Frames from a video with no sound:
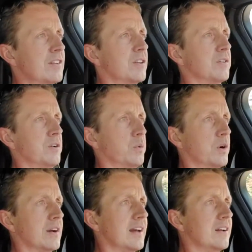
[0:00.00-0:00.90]
little
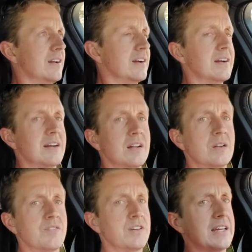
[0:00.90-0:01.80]
workout here. I don't
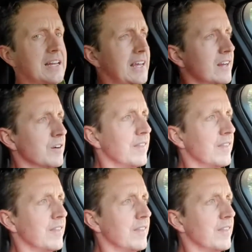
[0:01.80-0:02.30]
know if you can hear